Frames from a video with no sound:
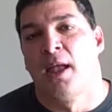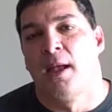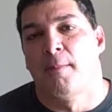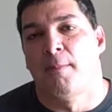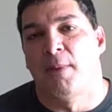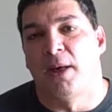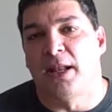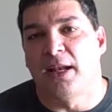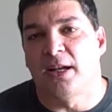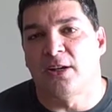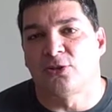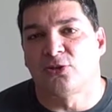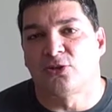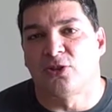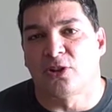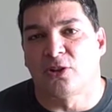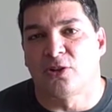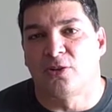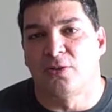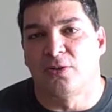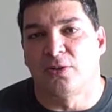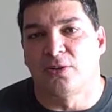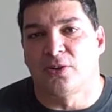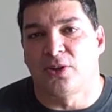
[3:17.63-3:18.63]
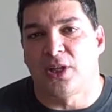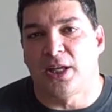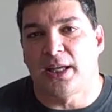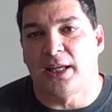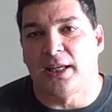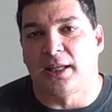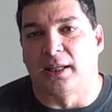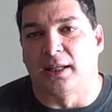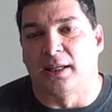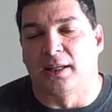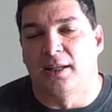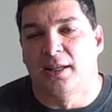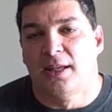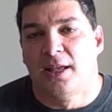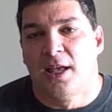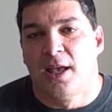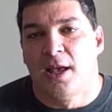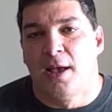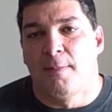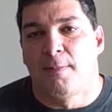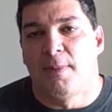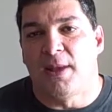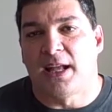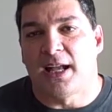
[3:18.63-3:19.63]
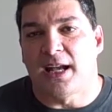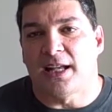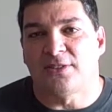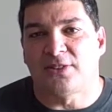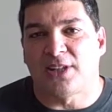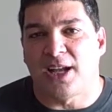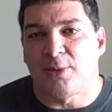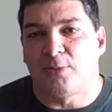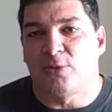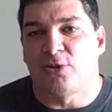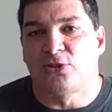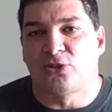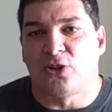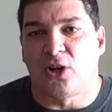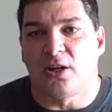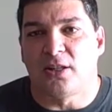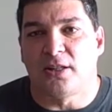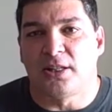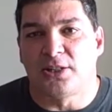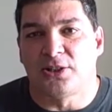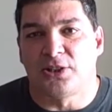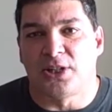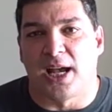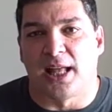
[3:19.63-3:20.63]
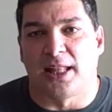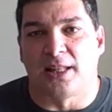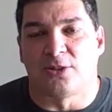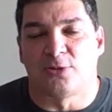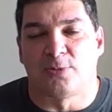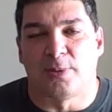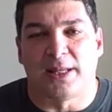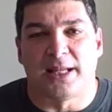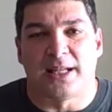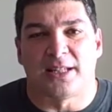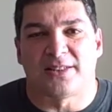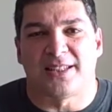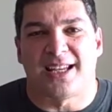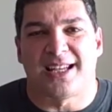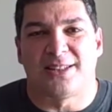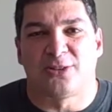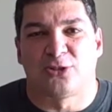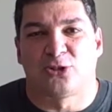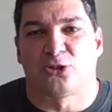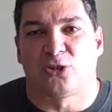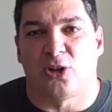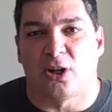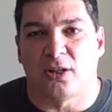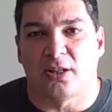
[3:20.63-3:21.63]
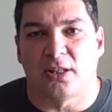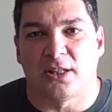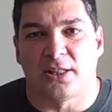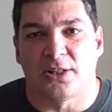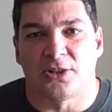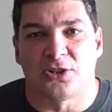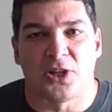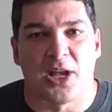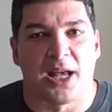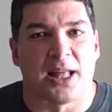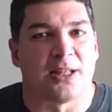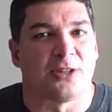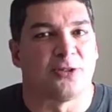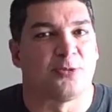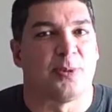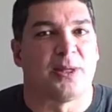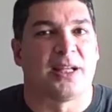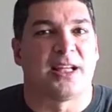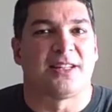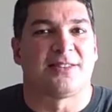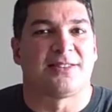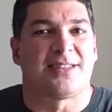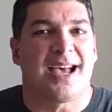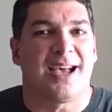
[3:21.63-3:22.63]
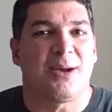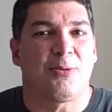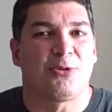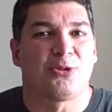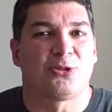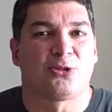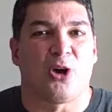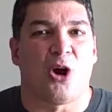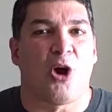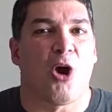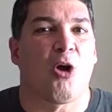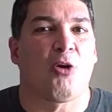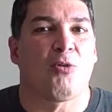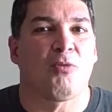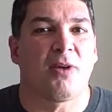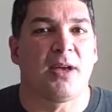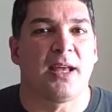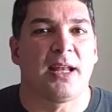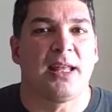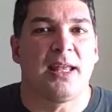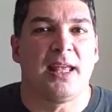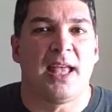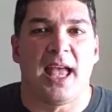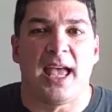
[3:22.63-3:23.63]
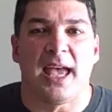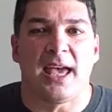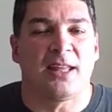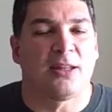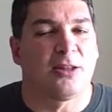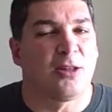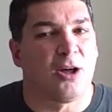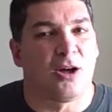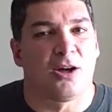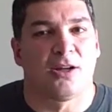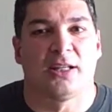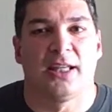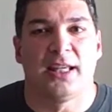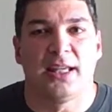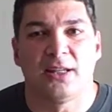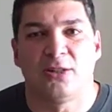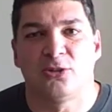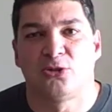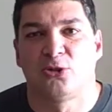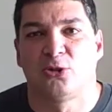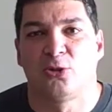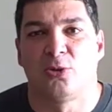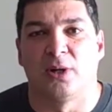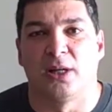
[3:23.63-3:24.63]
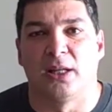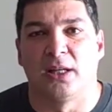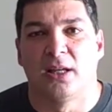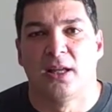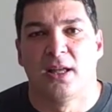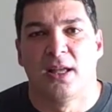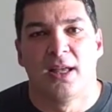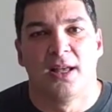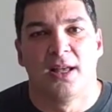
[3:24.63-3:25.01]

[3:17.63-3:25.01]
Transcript: But here's the cool thing. Because I was on the challenge, because I had started the challenge, because I was already headlong into it,